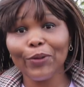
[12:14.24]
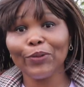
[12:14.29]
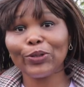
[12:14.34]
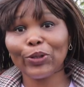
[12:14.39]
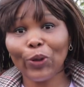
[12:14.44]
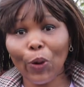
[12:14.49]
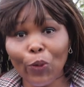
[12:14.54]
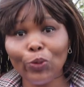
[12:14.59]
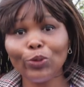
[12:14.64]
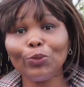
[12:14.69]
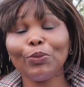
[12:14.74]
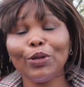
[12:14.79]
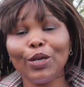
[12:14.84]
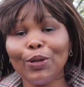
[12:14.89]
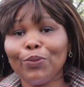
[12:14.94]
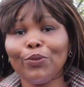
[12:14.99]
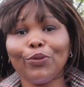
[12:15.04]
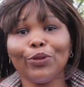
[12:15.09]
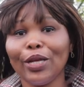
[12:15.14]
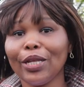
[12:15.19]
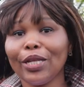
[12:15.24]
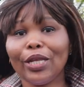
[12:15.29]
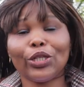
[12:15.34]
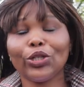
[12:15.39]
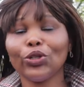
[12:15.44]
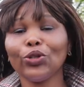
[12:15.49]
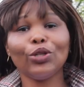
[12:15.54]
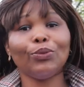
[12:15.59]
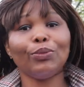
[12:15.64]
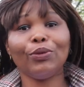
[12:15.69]
told people that they
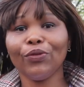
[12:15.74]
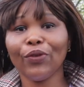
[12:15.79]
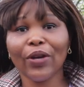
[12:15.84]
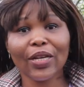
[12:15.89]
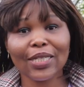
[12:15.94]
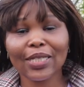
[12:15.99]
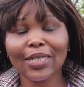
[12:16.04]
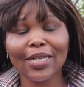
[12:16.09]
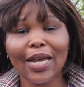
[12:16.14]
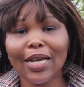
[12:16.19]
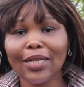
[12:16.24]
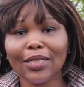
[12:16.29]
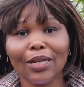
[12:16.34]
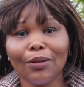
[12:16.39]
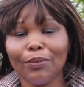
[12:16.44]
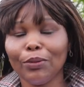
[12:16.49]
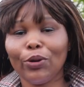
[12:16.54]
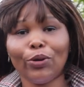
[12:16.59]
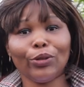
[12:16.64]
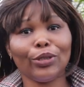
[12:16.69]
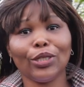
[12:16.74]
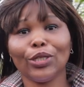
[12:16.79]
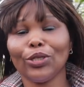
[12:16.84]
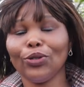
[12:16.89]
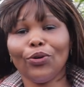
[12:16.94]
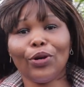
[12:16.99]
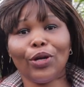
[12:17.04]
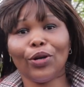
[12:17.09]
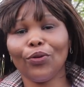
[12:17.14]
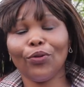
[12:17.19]
shouldn't be vaccinated because it's
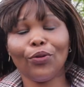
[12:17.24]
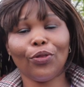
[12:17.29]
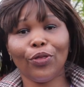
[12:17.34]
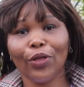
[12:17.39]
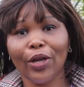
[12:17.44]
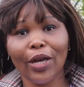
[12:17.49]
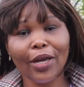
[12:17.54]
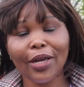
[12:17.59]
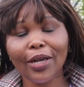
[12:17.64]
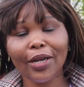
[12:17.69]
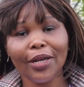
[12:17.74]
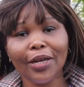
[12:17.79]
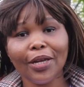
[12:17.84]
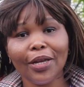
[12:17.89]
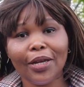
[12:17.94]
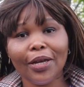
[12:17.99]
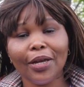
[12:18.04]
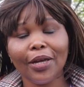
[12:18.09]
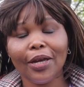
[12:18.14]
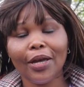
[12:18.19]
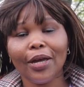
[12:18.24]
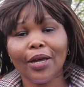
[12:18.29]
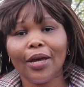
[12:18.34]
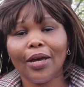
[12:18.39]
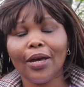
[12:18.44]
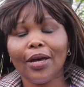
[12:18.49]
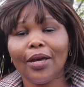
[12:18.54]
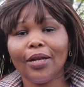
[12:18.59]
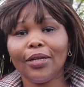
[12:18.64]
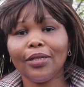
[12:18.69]
not a good thing.
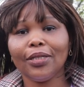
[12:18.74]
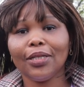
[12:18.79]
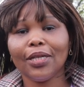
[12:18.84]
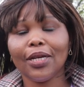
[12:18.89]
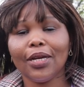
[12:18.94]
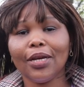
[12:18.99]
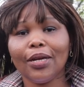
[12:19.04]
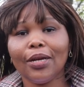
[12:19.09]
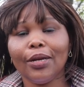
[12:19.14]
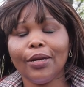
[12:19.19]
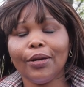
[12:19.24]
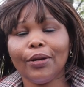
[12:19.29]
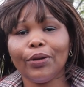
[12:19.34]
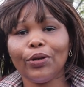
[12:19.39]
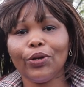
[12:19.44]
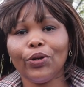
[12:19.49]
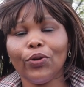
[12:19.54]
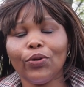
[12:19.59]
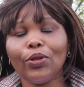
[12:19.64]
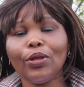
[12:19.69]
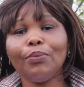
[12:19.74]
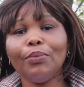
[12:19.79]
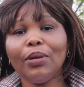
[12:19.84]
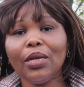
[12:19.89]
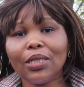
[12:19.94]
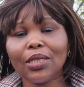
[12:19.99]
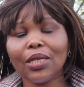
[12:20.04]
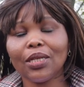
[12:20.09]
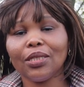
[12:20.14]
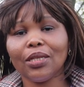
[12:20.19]
And, you know, the
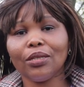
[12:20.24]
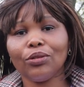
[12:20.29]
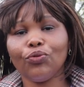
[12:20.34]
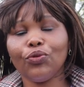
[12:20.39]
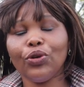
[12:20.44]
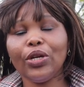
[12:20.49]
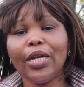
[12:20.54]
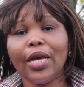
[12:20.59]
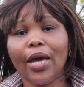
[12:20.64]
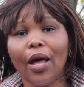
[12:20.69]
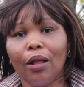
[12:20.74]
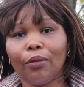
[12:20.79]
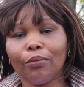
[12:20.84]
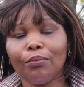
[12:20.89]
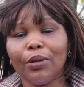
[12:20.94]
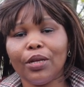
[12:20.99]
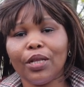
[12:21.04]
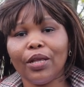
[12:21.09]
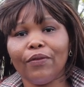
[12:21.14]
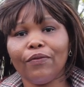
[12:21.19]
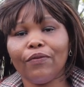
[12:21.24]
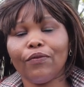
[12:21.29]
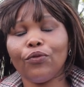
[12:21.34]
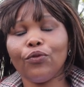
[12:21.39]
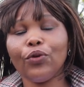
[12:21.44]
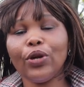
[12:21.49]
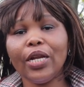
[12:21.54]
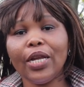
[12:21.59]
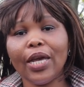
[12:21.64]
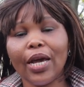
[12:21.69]
meetings has really helped me. They've
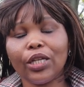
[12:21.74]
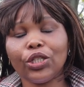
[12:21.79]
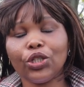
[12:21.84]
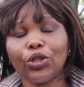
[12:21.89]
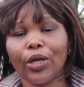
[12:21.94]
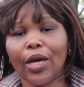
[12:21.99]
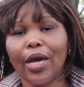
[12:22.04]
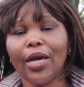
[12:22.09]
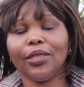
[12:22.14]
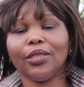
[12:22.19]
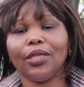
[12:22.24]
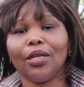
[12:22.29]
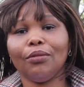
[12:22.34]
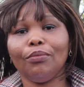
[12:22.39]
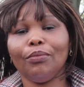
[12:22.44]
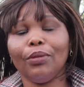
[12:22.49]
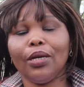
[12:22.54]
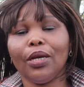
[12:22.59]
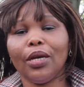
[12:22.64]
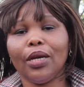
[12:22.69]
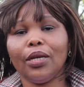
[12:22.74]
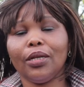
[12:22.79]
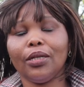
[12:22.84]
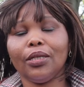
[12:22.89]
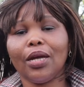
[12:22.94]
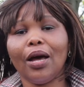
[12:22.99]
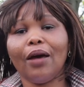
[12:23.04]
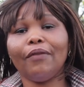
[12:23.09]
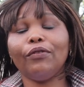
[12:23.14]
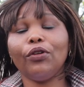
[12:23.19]
really educated me
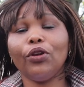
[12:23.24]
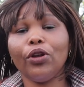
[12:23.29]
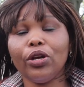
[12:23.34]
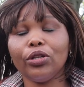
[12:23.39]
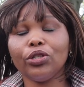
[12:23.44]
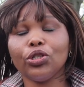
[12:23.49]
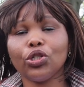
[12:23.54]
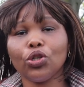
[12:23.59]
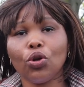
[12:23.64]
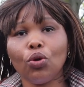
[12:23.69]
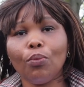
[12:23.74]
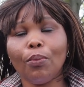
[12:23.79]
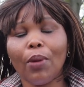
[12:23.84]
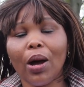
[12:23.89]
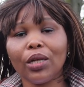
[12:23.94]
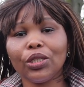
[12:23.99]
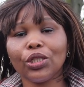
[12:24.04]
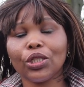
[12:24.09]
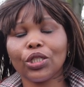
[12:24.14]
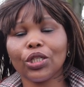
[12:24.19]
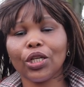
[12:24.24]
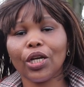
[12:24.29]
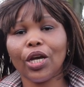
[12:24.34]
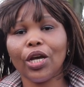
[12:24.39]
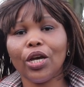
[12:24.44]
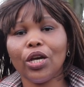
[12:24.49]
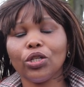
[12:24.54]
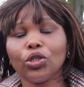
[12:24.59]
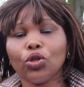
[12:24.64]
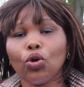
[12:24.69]
and I've learned so much.
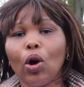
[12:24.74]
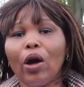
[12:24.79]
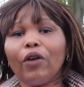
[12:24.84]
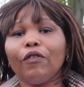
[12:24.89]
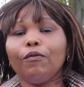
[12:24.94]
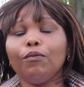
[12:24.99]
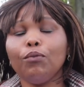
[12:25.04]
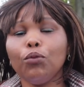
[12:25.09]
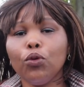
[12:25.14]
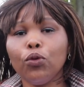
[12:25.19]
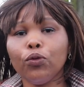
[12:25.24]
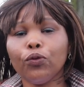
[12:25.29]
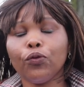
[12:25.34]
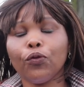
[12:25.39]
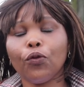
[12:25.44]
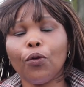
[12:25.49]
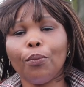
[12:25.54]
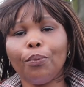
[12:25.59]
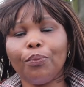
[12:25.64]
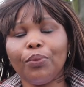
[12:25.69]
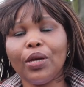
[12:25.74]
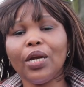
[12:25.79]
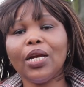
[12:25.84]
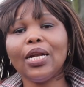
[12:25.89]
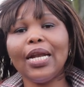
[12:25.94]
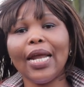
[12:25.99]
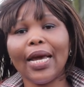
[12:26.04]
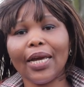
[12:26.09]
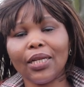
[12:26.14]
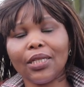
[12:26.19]
So I've moved from
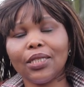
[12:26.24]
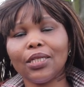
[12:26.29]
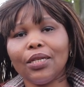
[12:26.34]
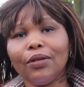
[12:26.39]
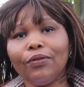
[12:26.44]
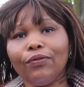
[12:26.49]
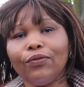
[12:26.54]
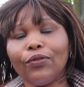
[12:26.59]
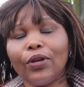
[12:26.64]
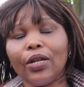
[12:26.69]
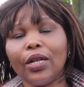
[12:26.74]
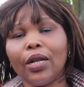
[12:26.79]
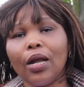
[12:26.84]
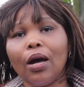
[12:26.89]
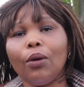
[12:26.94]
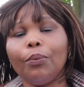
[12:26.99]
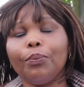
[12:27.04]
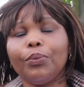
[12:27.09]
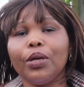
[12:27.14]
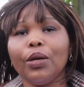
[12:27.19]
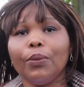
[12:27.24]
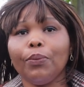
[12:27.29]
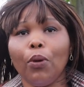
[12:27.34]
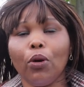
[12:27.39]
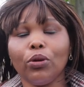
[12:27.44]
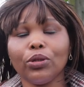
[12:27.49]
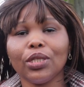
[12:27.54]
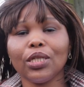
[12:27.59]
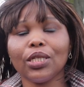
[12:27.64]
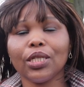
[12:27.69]
being negative and now being
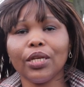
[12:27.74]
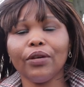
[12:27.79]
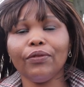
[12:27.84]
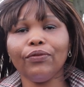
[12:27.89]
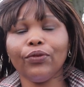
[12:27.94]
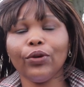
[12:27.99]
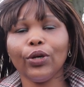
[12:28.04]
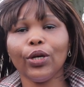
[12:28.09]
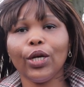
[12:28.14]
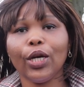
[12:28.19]
positive.